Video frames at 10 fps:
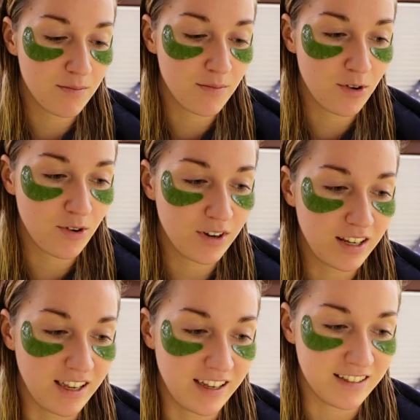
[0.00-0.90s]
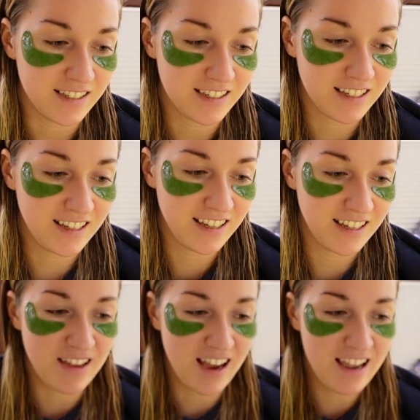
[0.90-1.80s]
Moriens.
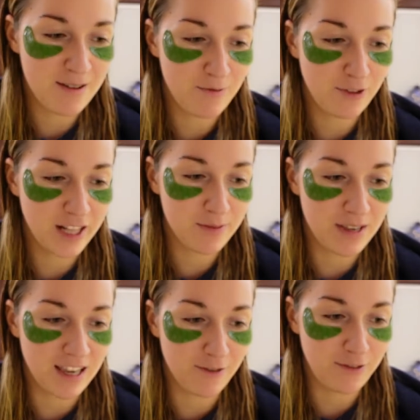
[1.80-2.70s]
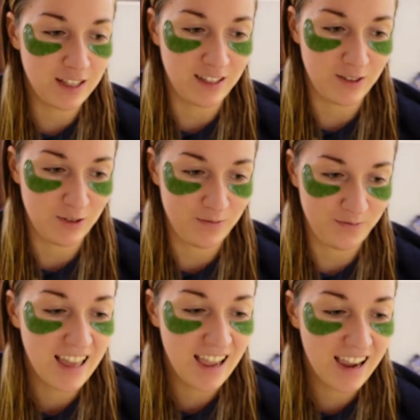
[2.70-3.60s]
I am filming a video
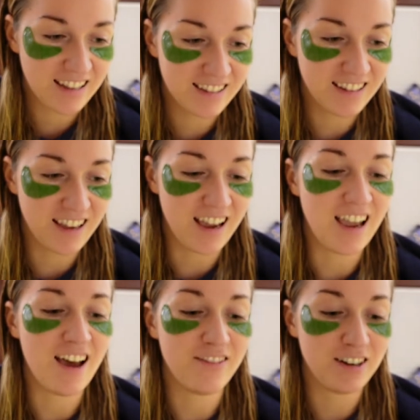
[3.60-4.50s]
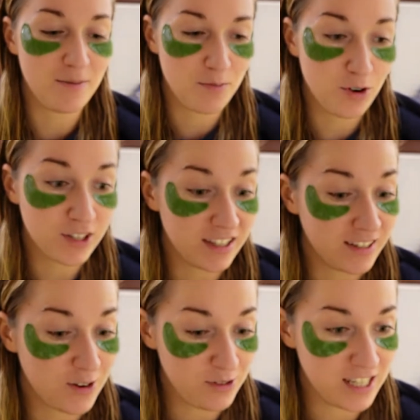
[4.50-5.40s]
and I have an
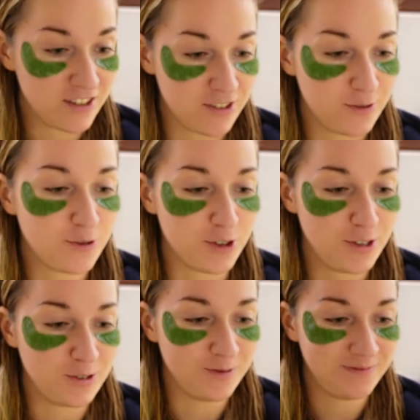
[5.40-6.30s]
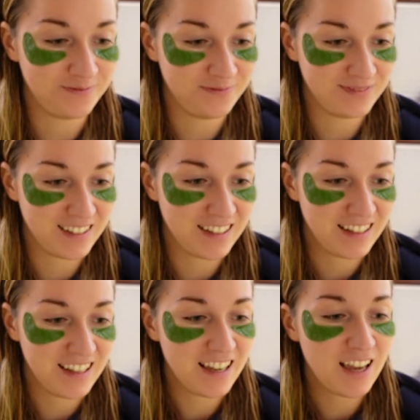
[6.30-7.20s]
important question for you.
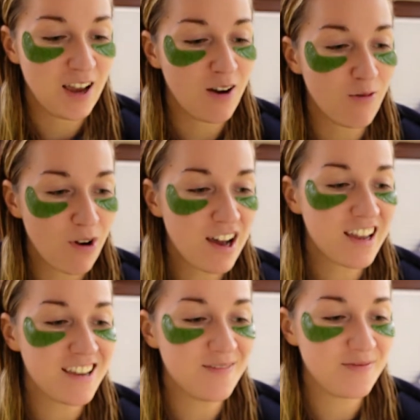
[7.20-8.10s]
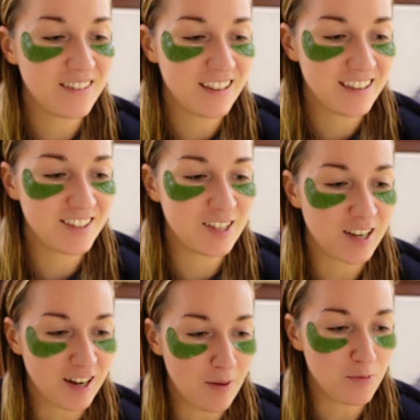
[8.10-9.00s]
Why is the
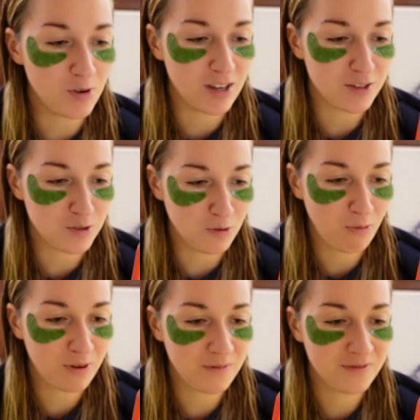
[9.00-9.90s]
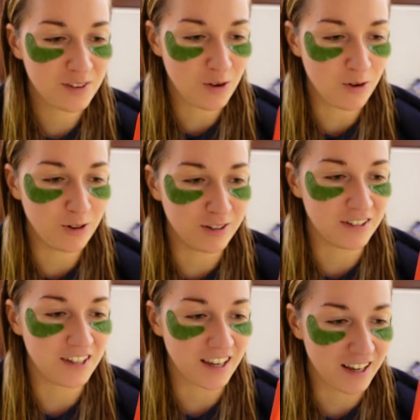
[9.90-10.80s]
krapula soup called
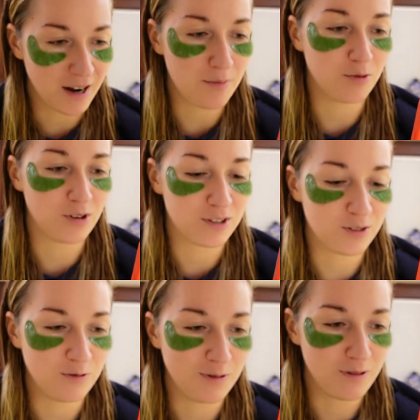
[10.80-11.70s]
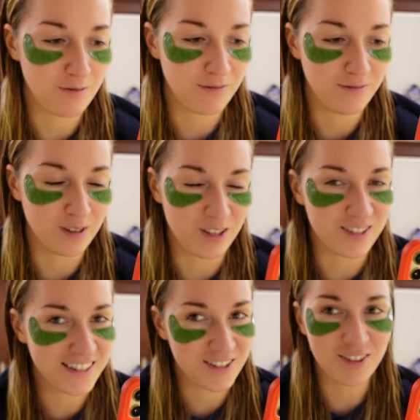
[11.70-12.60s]
a krapula soup? Because
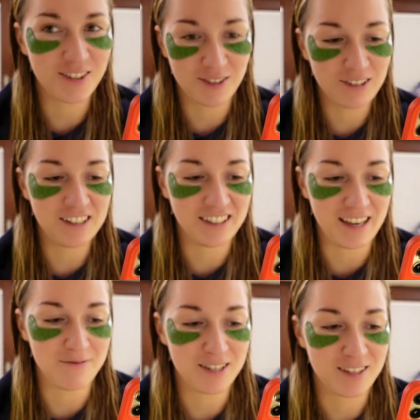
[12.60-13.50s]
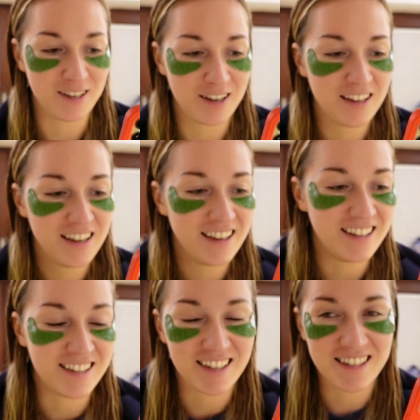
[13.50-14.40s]
it's not the real name, it's a
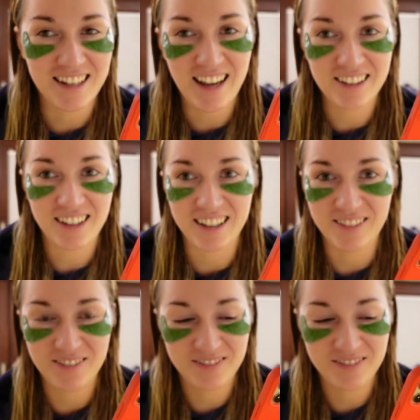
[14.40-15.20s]
Seljanka.